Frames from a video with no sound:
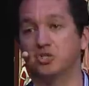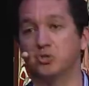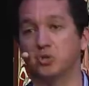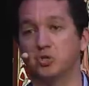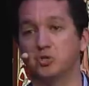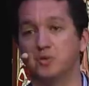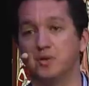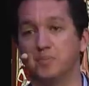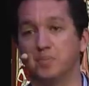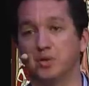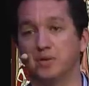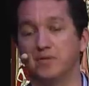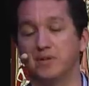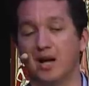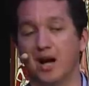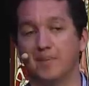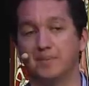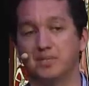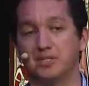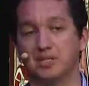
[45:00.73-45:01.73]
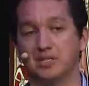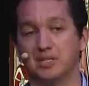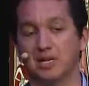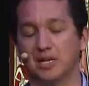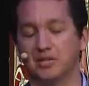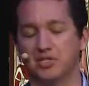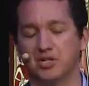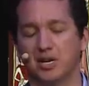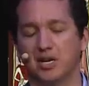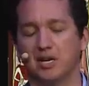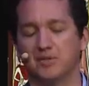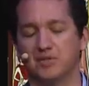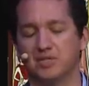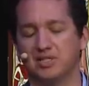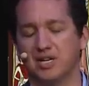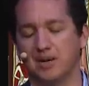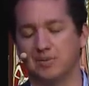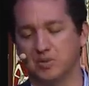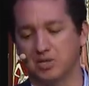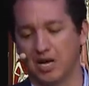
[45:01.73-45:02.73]
towards people of the opposite, uh, sorry, of the
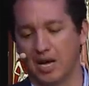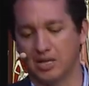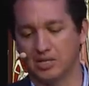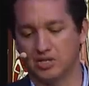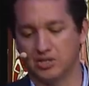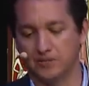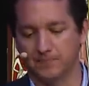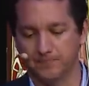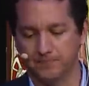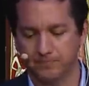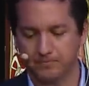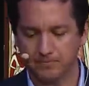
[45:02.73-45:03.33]
same sex.